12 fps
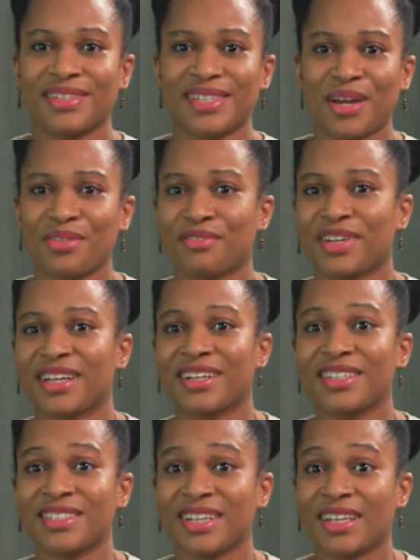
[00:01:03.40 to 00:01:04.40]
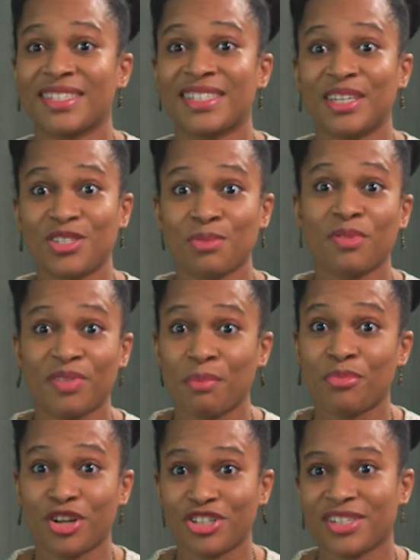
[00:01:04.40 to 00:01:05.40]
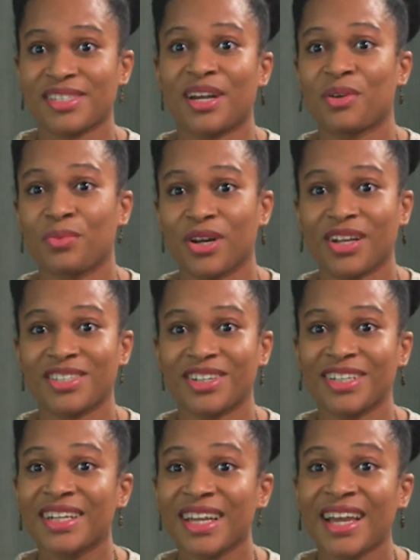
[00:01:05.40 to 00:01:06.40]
south of England, and I'd see some of them projects that I'd worked on,